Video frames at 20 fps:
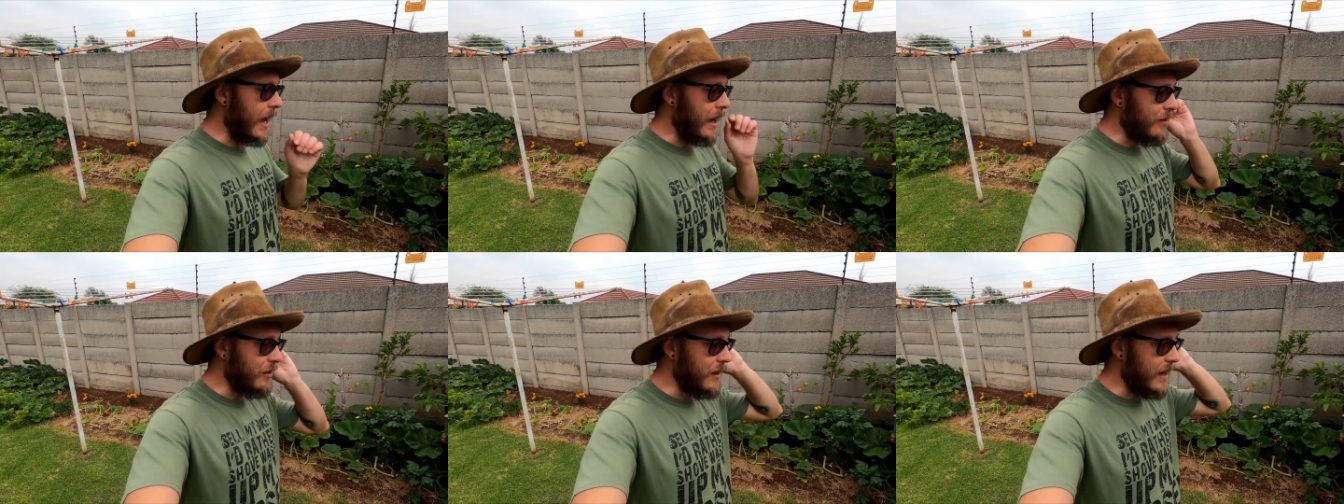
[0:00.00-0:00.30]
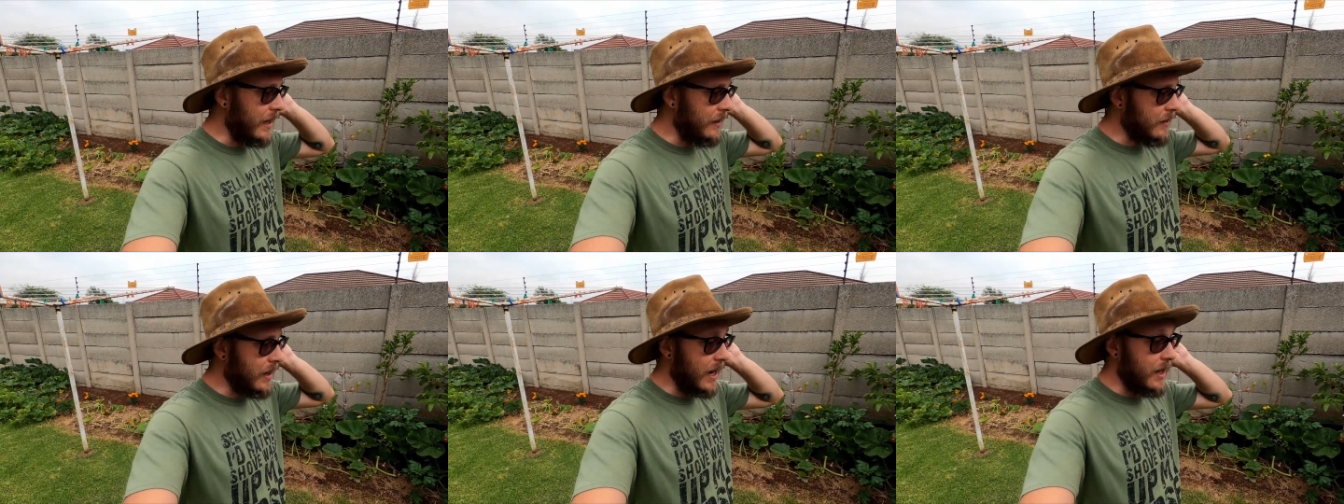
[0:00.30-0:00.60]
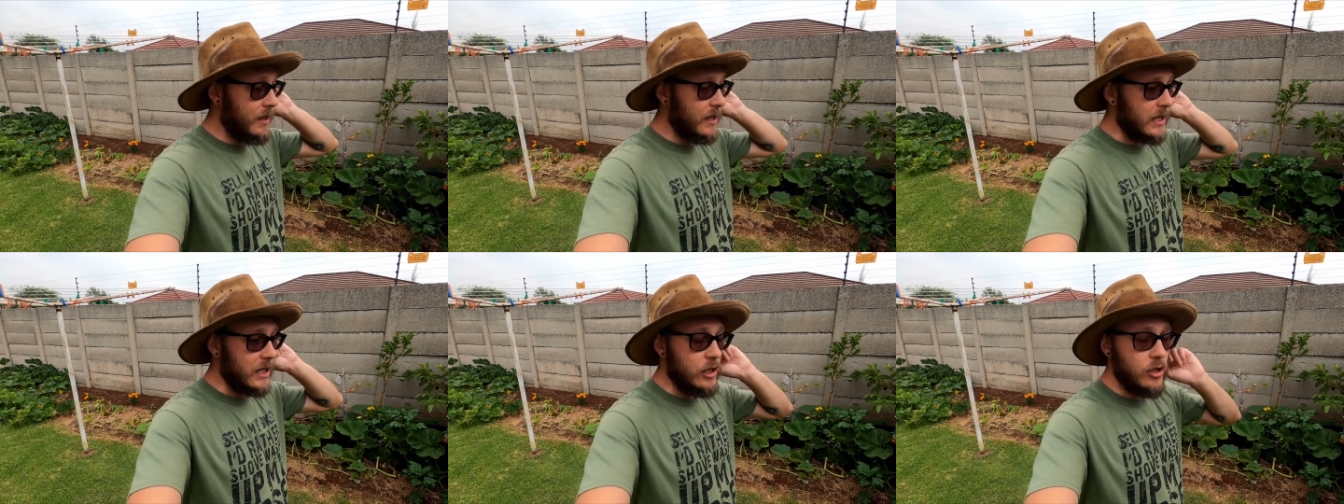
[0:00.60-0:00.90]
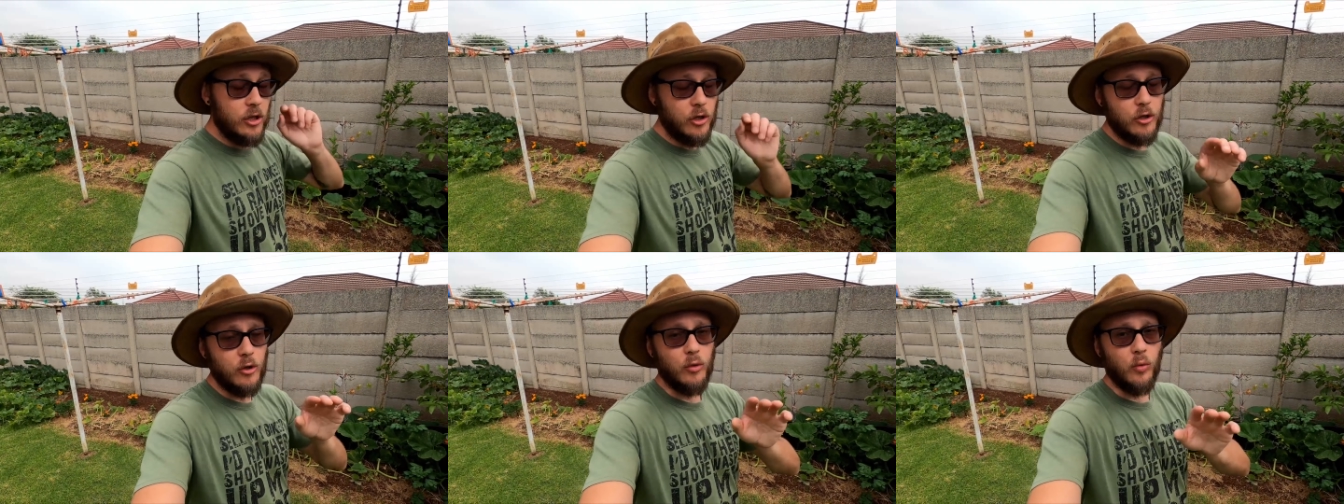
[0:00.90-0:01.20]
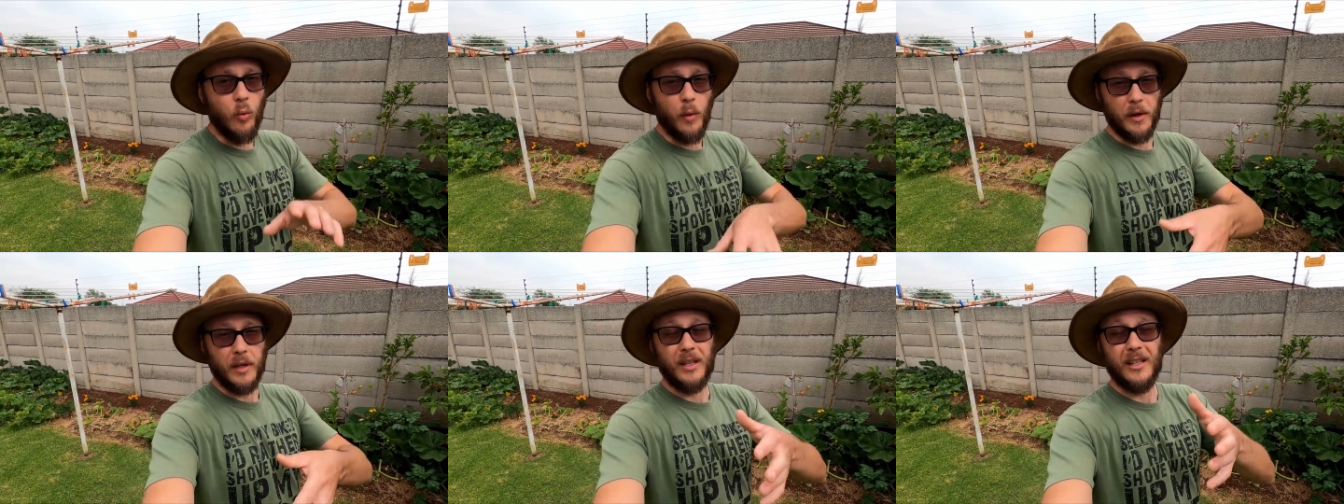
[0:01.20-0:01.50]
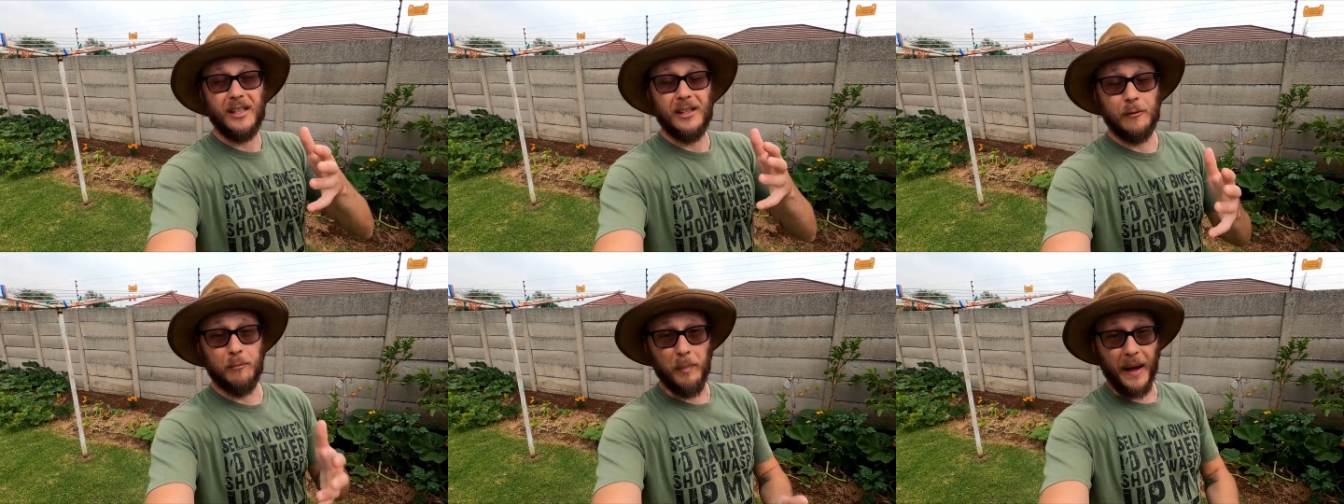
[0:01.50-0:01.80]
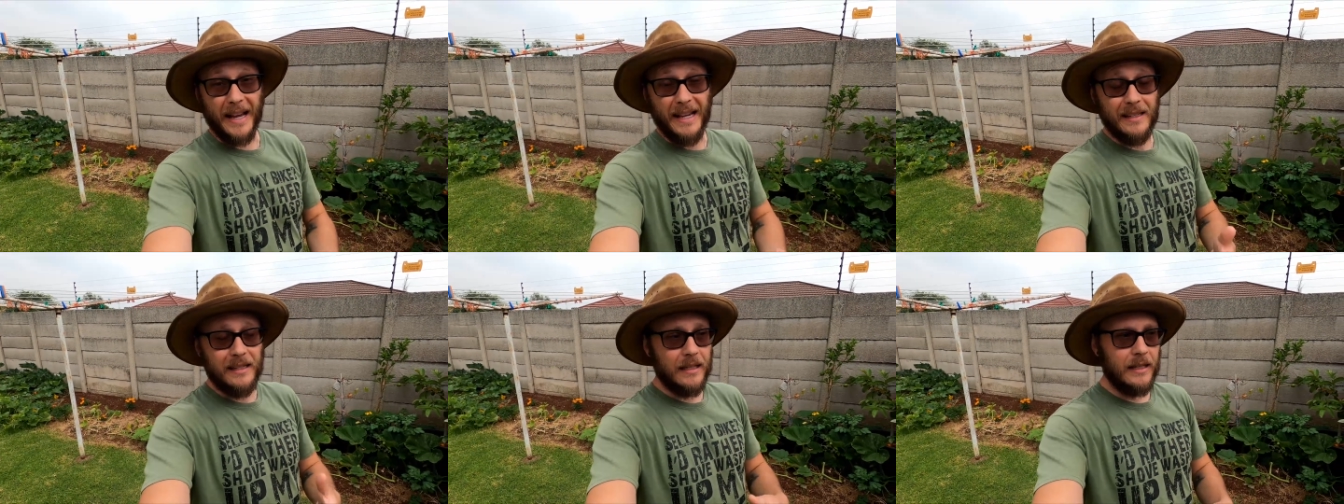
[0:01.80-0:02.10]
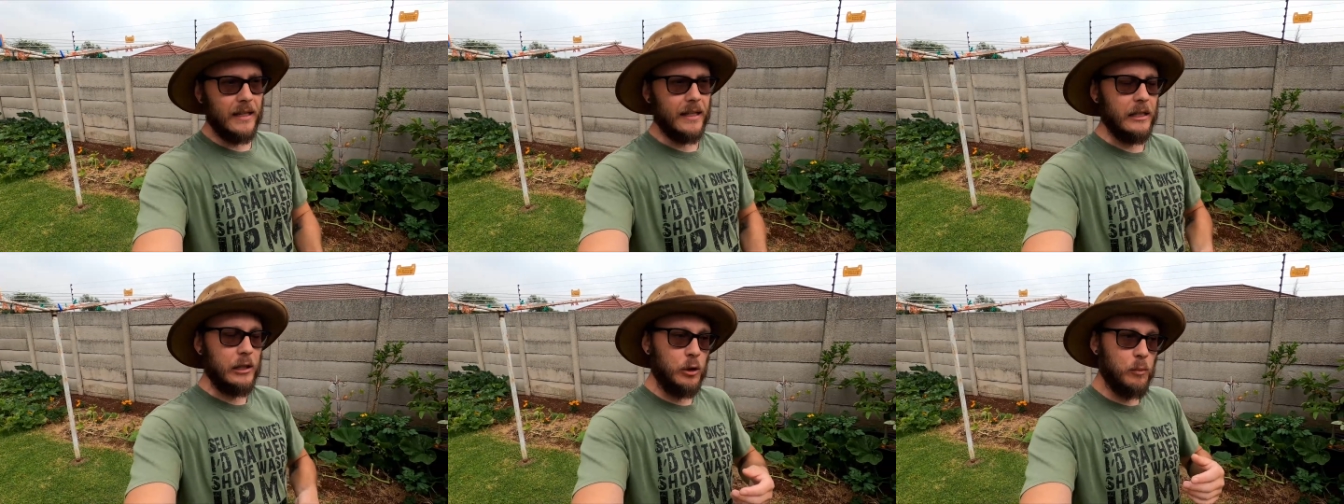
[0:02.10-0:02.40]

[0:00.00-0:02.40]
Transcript: And then the other issue with spacing,